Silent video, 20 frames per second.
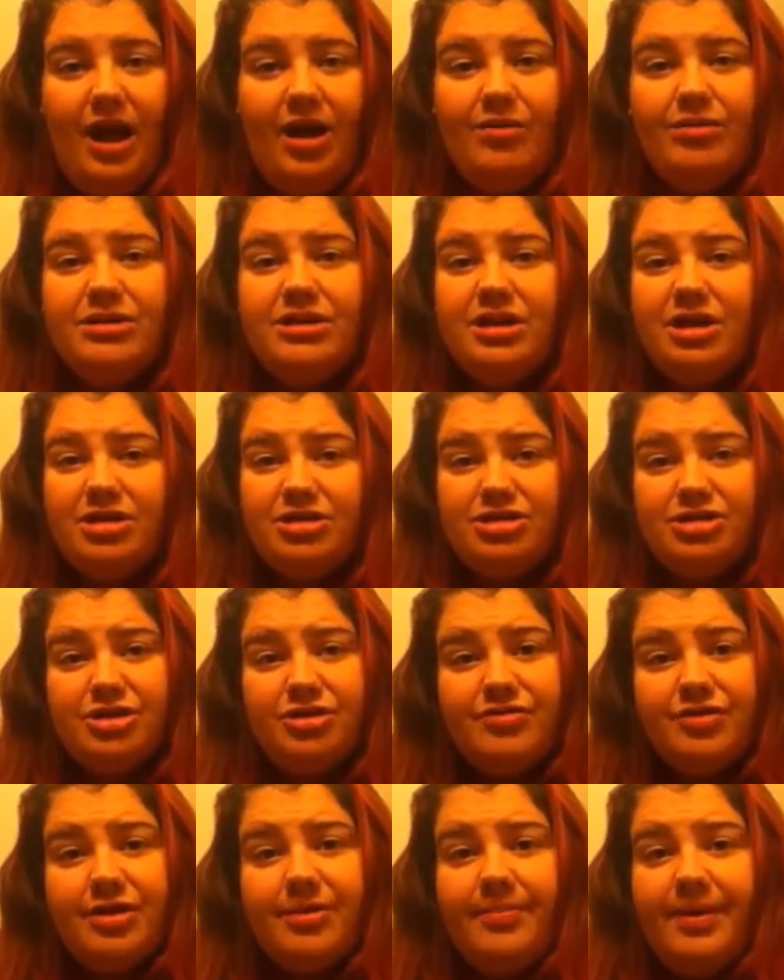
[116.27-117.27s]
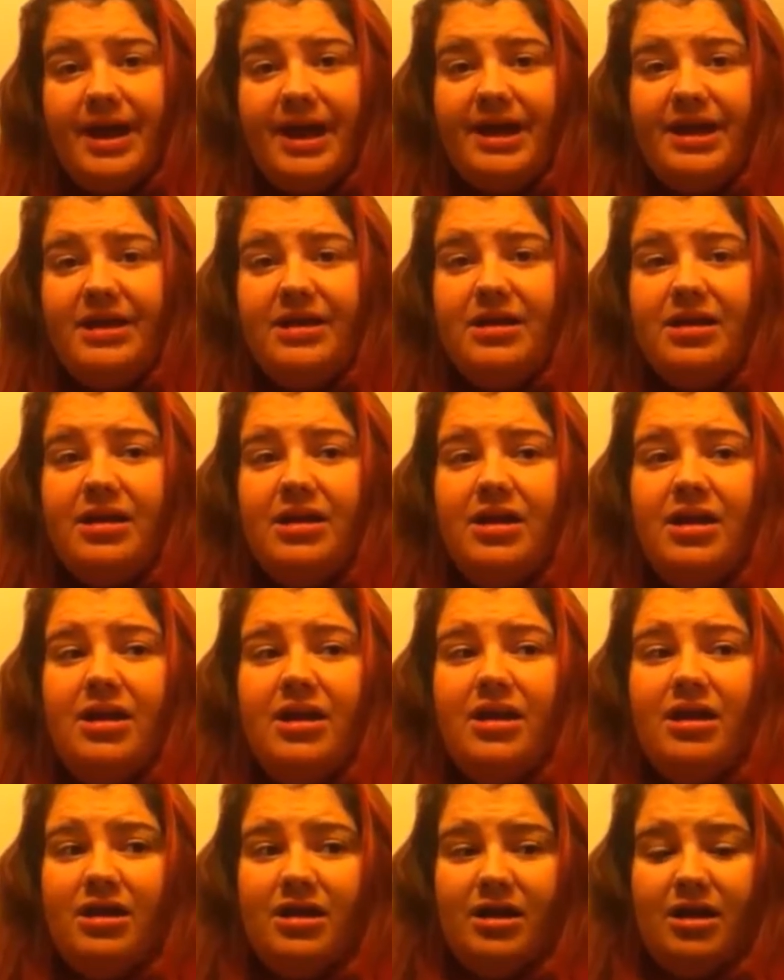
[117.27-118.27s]
I was hunched over in pain,
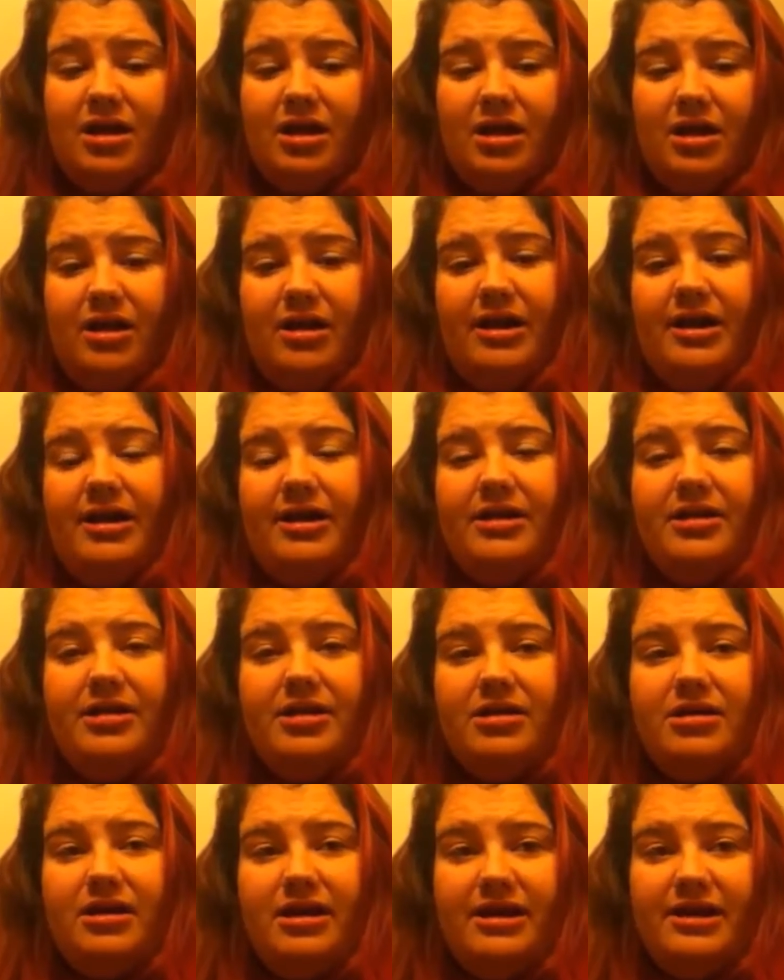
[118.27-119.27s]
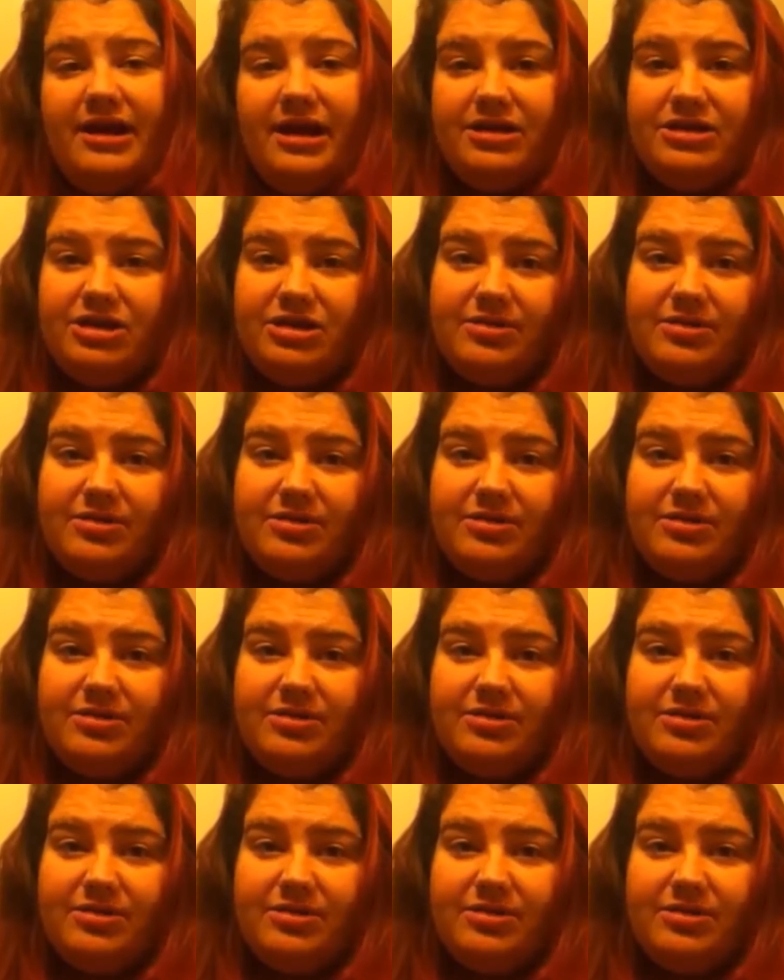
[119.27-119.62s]
and it got